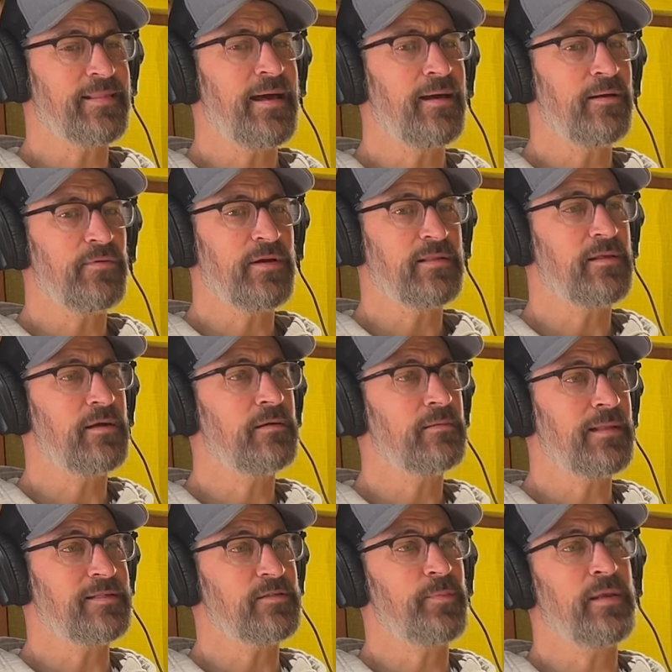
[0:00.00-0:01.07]
that right there
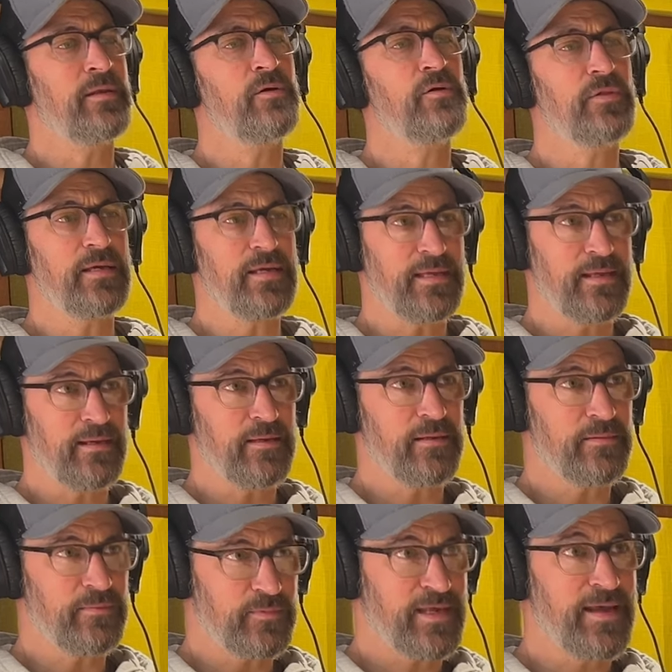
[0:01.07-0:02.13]
lets me know that he
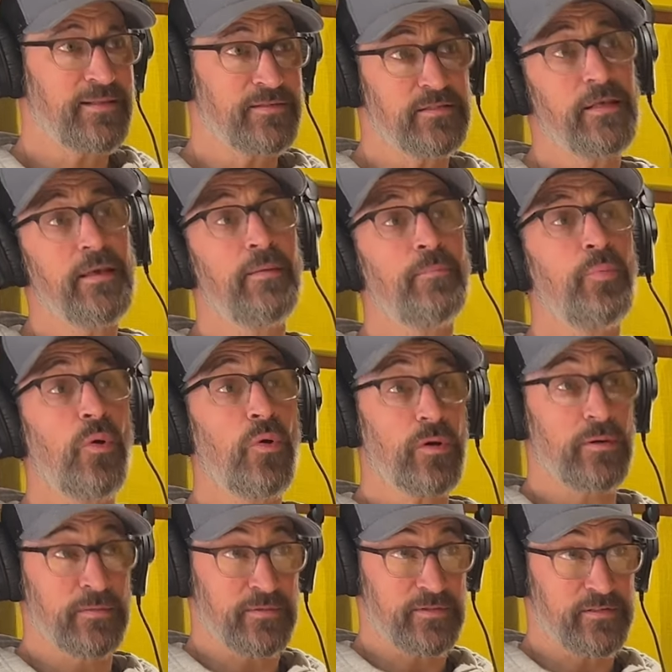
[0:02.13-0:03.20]
gets the
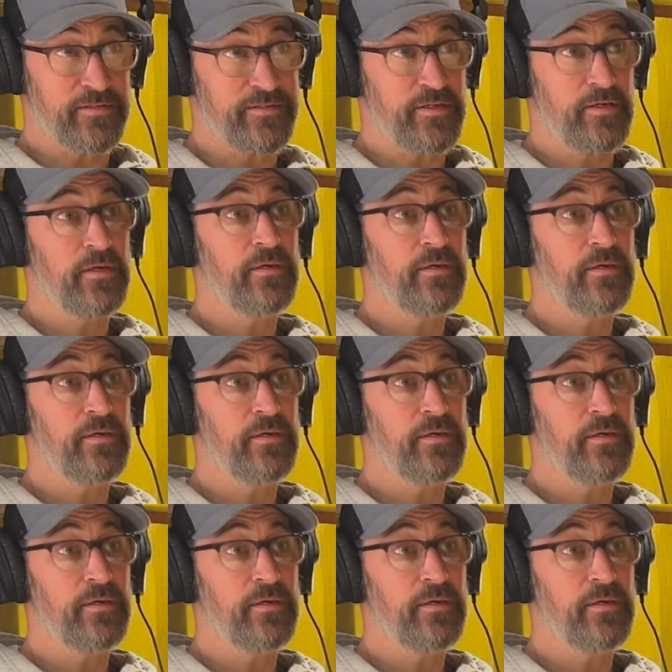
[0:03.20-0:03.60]
importance